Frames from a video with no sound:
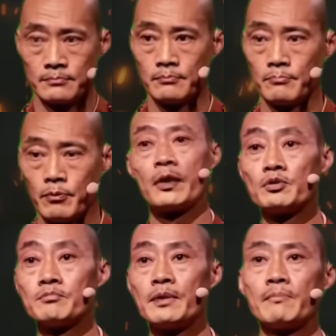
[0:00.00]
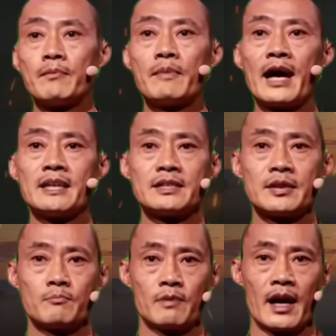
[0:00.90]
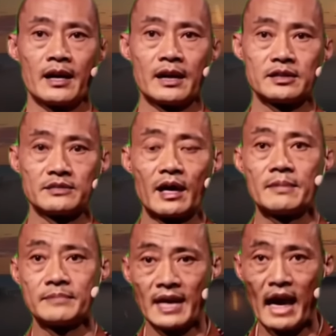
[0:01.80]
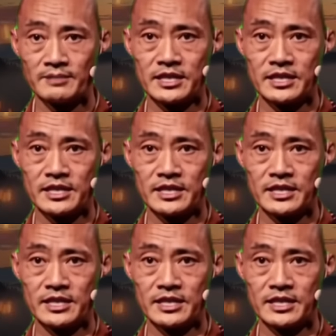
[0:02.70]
Start protecting your energy like it matters.